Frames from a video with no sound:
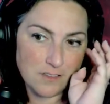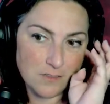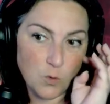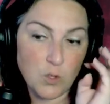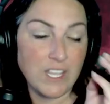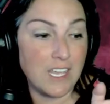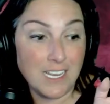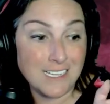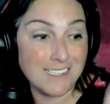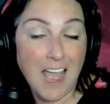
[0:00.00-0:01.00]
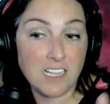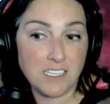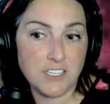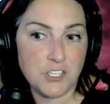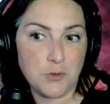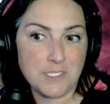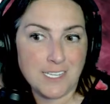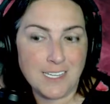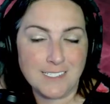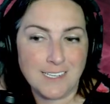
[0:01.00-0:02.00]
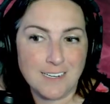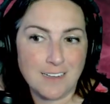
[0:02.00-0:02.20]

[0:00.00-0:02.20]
will hit exactly as you intended.